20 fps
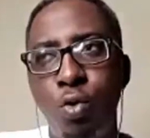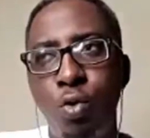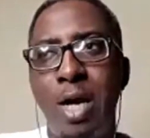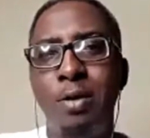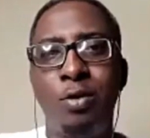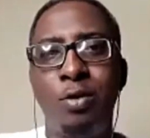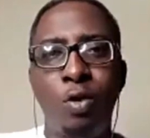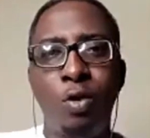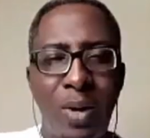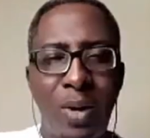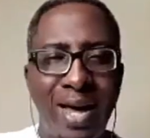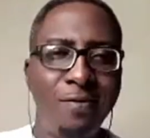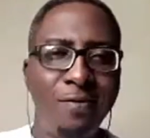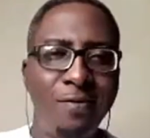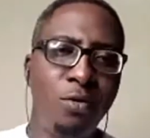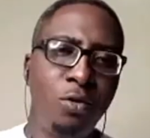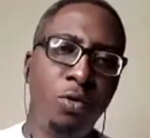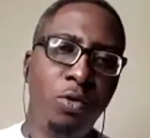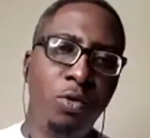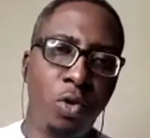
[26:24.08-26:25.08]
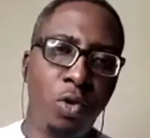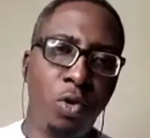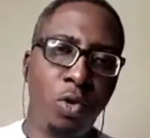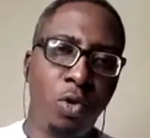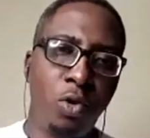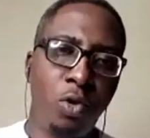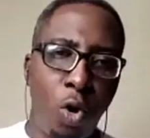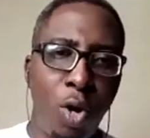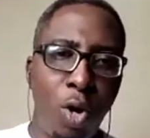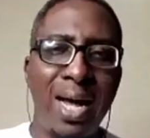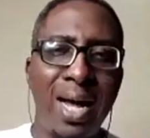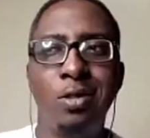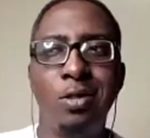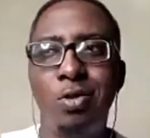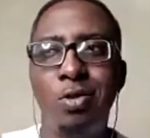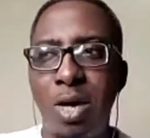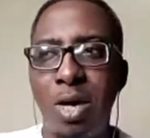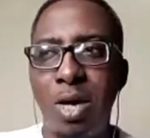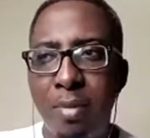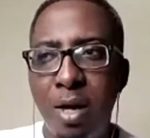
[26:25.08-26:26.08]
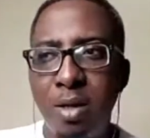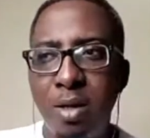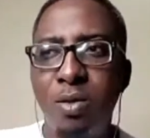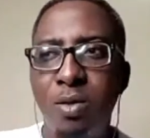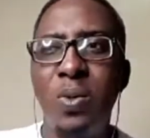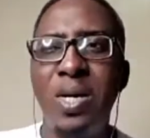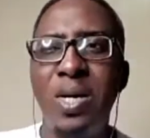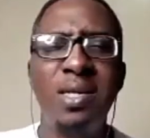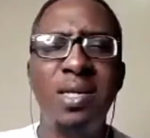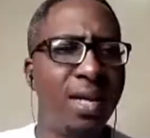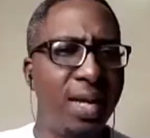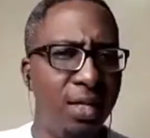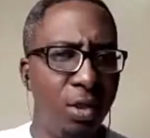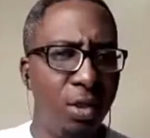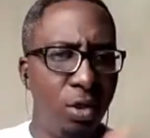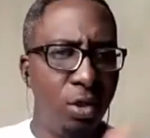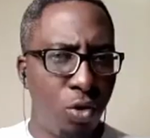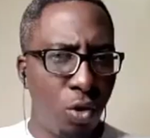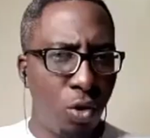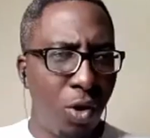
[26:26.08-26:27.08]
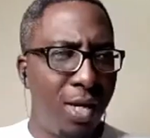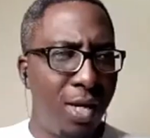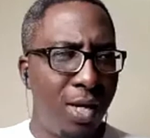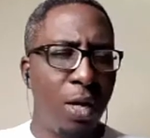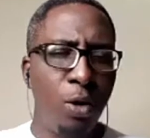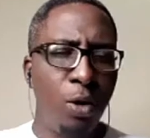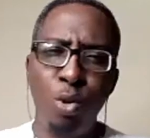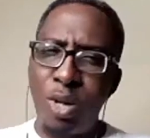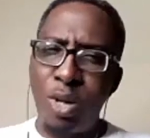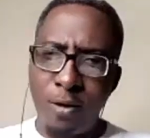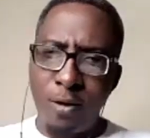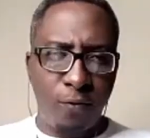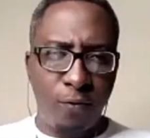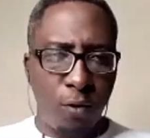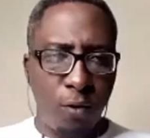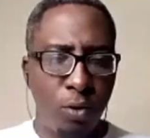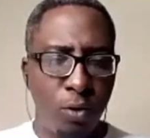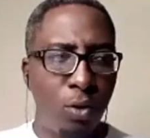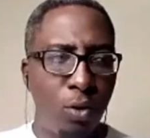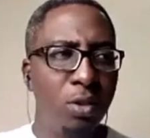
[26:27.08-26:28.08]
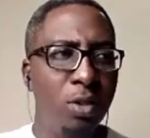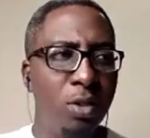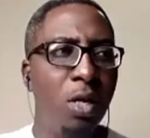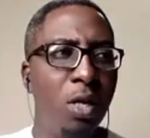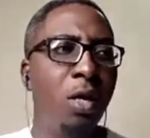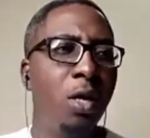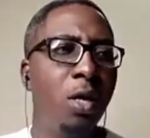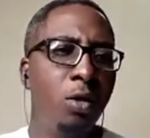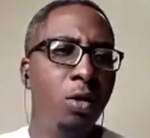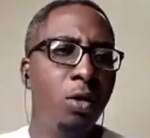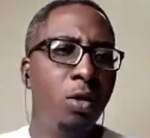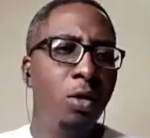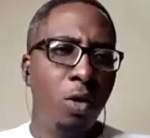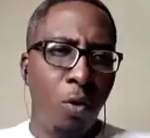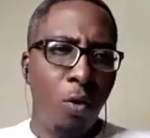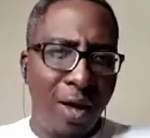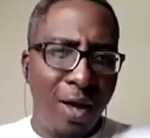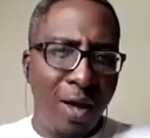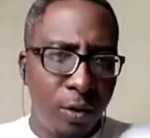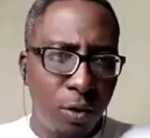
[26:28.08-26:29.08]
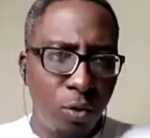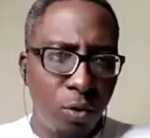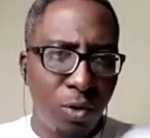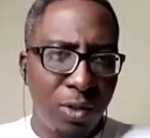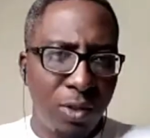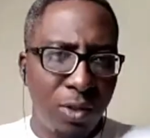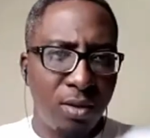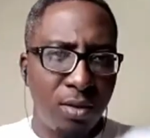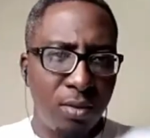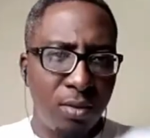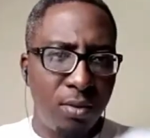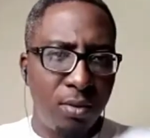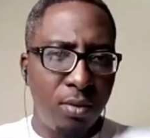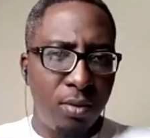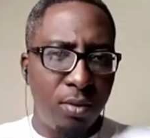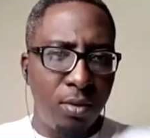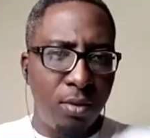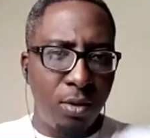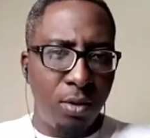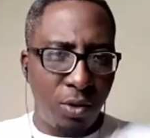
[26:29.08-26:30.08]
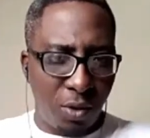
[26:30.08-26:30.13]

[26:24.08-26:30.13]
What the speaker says: and your wife to talk about the wedding and enjoy and look at photos, your wife is cooking. You